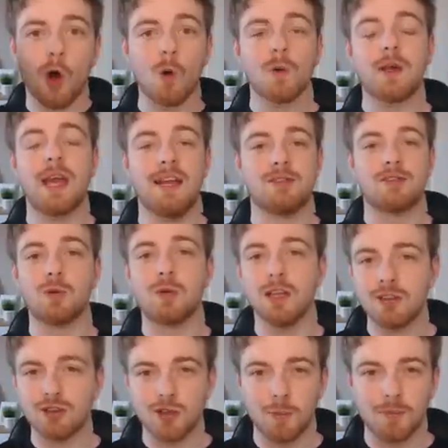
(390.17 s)
Okay, so
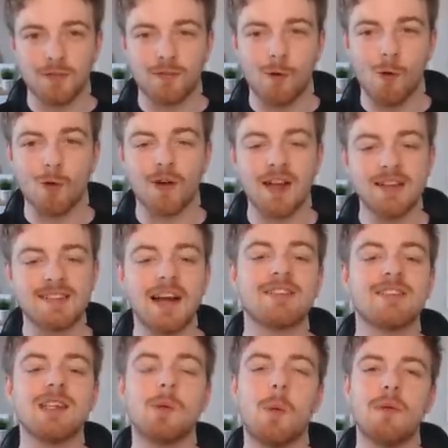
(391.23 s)
glitch number 4 is
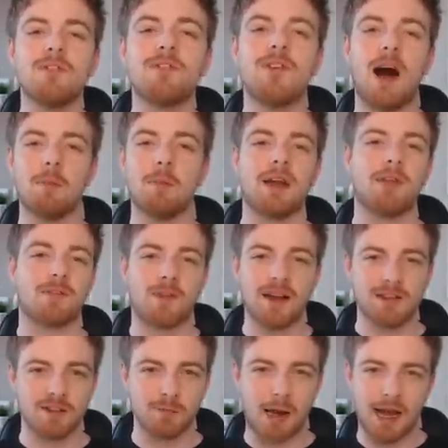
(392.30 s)
actually one found by a
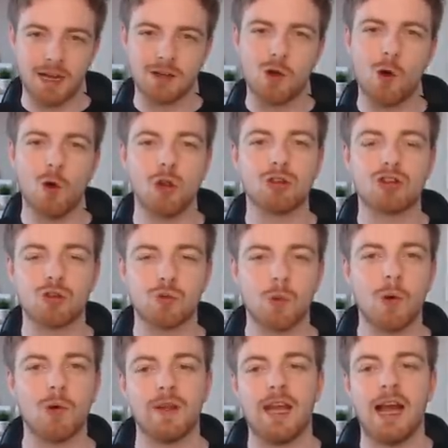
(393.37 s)
friend of mine called
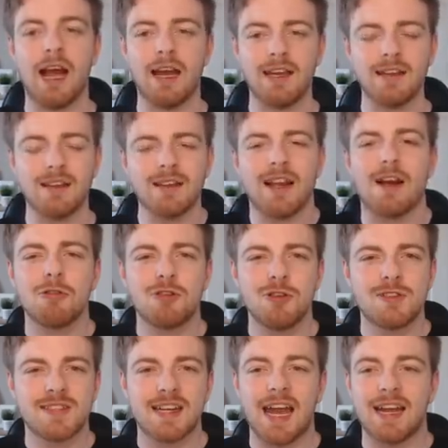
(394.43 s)
Troy, and it allows
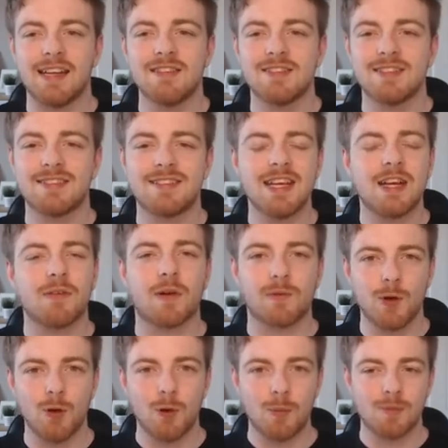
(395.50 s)
you to get into secret
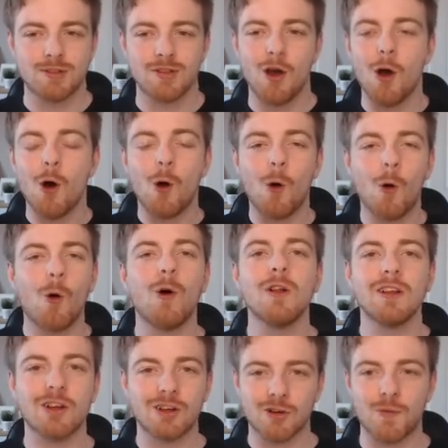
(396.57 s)
rooms
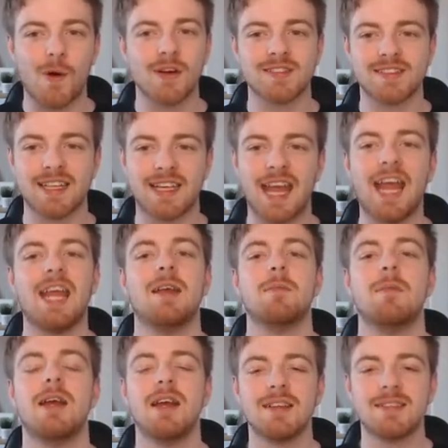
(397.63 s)
all across the
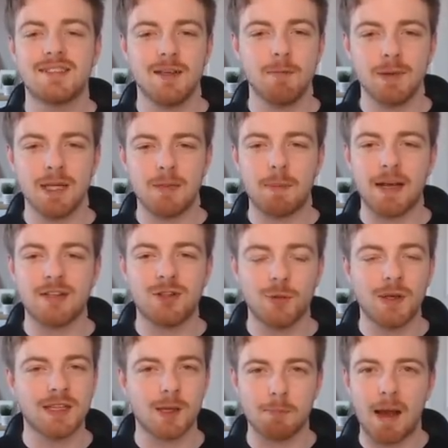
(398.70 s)
game simply by
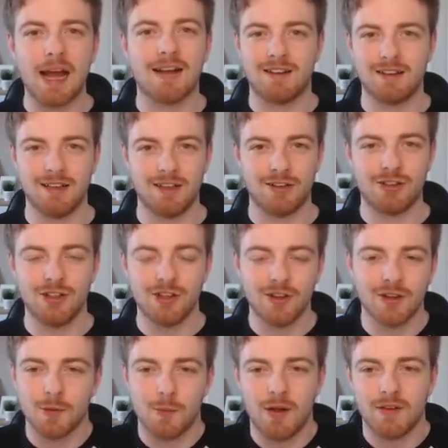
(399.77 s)
doing the bag glitch. You
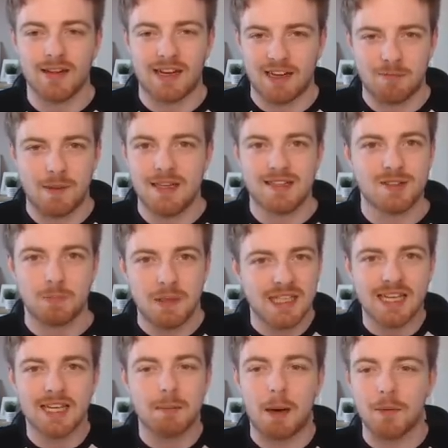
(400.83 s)
know, the one that I've been
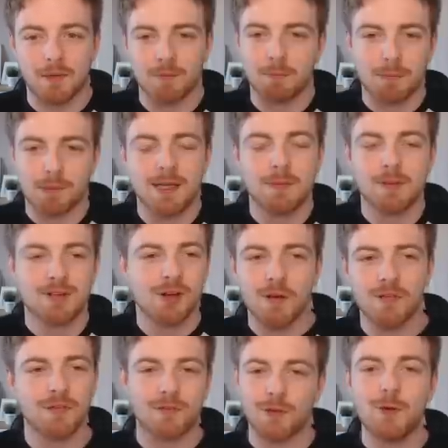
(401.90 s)
speaking about pretty much
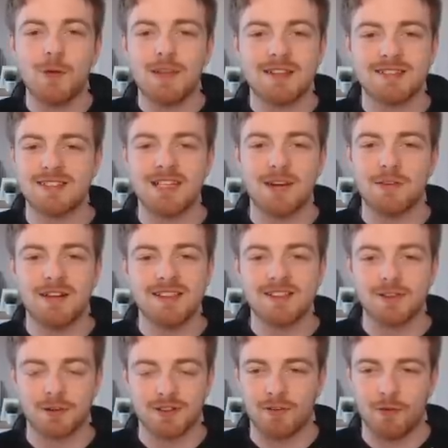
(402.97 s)
all through this
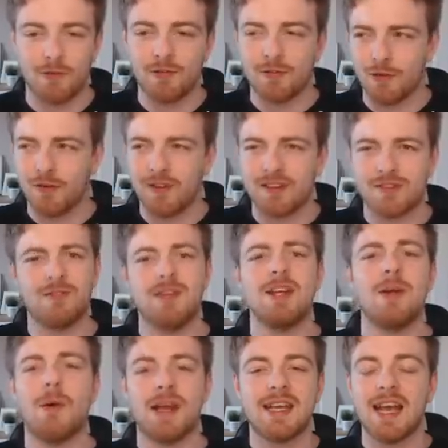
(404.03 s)
series, or all through this video, I